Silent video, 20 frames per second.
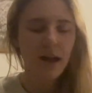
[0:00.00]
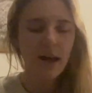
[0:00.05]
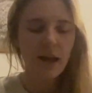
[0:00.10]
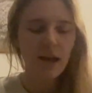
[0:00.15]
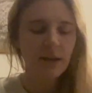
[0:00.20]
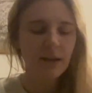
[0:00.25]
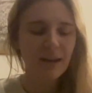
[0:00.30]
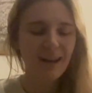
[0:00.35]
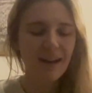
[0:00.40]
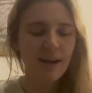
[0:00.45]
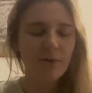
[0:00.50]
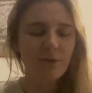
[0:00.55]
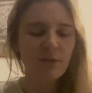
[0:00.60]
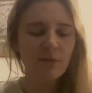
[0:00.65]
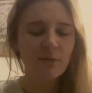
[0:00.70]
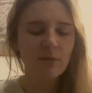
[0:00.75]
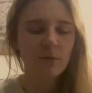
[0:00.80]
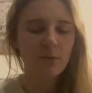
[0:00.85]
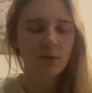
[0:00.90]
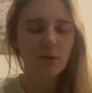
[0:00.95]
And I don't
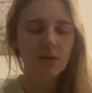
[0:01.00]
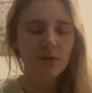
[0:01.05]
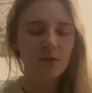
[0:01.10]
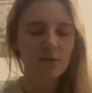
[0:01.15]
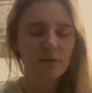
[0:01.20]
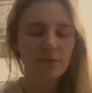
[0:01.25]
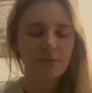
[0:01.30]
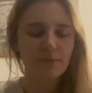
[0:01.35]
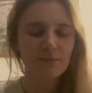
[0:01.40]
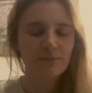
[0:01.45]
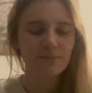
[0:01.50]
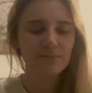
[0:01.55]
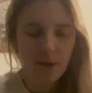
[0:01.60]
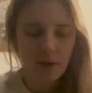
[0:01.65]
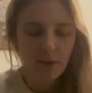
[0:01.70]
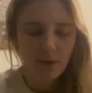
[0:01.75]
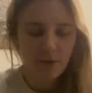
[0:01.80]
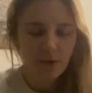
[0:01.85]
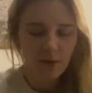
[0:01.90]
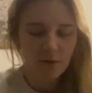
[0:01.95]
even want to
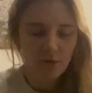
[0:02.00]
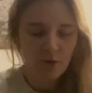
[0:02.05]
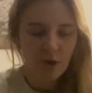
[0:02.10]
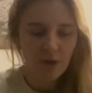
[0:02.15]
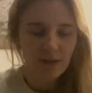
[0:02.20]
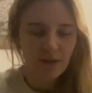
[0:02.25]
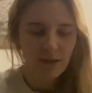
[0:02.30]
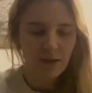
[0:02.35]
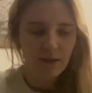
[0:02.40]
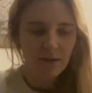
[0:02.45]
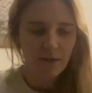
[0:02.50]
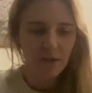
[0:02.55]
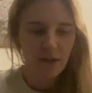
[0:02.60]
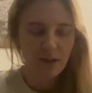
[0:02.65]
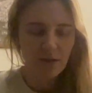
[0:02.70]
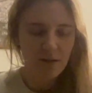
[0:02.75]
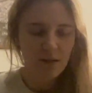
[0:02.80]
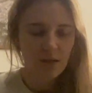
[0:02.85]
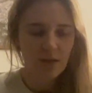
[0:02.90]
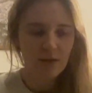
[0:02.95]
about the drastic
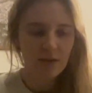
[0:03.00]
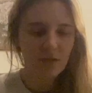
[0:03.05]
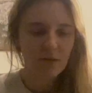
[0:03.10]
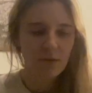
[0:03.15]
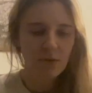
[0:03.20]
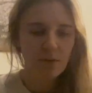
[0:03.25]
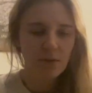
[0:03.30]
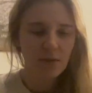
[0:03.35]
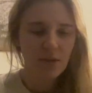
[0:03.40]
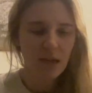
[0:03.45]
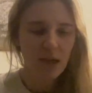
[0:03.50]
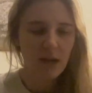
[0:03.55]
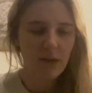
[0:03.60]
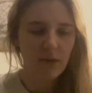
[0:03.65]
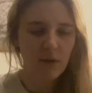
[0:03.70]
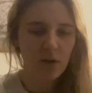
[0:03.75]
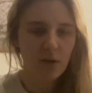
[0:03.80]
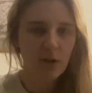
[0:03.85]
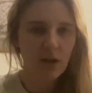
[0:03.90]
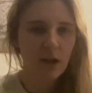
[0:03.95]
effects this is going to have
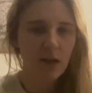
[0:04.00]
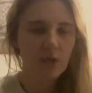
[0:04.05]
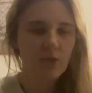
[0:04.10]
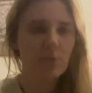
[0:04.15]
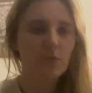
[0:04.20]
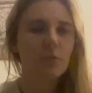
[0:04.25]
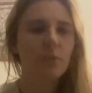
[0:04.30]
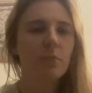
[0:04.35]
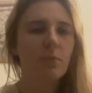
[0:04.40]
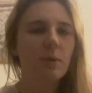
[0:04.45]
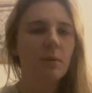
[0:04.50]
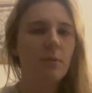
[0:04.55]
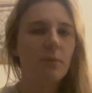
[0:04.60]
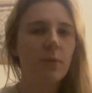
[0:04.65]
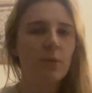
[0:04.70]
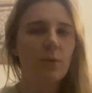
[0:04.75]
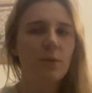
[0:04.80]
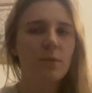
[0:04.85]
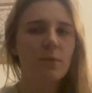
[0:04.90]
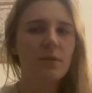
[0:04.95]
on actual people
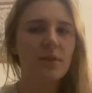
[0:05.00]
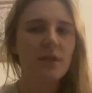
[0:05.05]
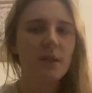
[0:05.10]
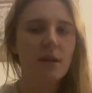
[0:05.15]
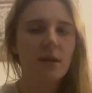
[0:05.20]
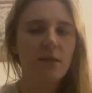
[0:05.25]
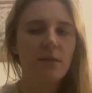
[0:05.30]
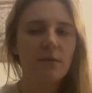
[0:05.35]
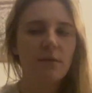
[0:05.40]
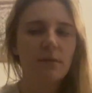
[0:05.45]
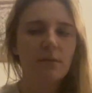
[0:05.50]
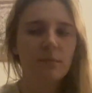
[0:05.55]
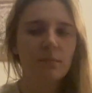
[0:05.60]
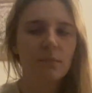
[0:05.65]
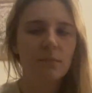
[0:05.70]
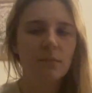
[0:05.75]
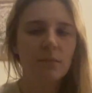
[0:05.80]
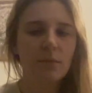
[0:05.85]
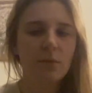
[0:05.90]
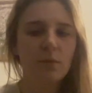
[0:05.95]
who receive,
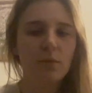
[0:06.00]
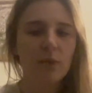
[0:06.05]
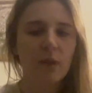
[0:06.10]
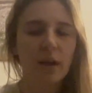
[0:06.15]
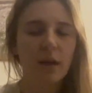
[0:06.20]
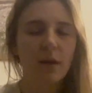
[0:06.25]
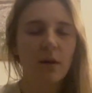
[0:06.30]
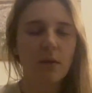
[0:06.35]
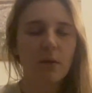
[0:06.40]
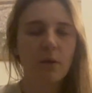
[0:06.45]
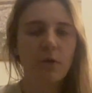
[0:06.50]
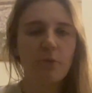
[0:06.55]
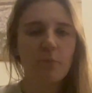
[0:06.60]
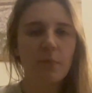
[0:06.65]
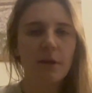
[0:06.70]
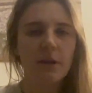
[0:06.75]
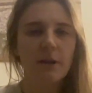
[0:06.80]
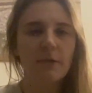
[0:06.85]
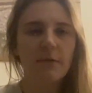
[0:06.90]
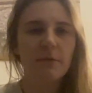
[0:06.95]
who are
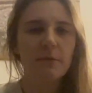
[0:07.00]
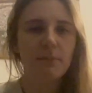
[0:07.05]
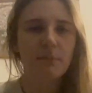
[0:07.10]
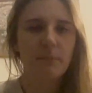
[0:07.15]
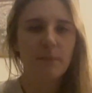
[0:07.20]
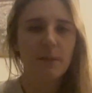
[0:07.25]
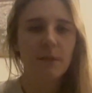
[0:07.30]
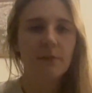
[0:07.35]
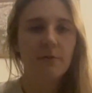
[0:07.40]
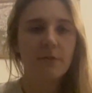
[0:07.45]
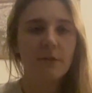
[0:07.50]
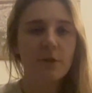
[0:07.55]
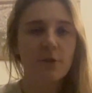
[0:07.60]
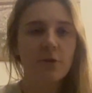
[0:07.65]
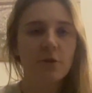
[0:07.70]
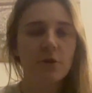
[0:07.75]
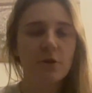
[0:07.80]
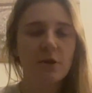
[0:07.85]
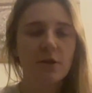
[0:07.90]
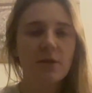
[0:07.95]

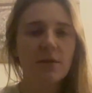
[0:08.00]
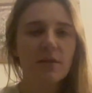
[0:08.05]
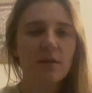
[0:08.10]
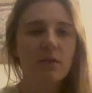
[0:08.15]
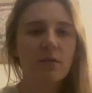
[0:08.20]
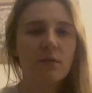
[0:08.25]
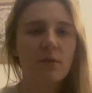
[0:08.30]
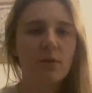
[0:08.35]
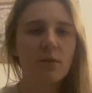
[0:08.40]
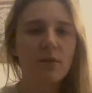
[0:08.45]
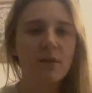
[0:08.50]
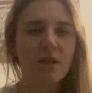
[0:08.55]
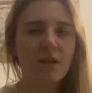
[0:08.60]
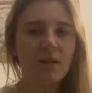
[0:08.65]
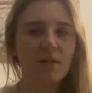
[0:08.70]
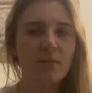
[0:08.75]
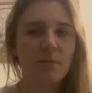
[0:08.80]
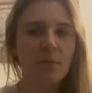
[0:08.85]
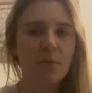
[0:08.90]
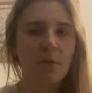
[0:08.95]
beneficiaries of
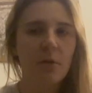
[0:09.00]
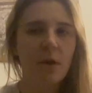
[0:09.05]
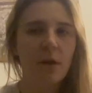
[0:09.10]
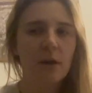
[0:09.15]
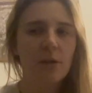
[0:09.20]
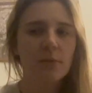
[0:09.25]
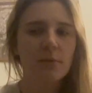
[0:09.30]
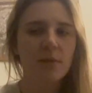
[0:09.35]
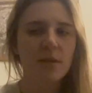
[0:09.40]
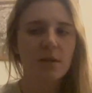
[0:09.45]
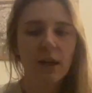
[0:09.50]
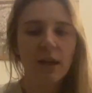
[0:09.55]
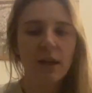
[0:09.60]
USAID's programs.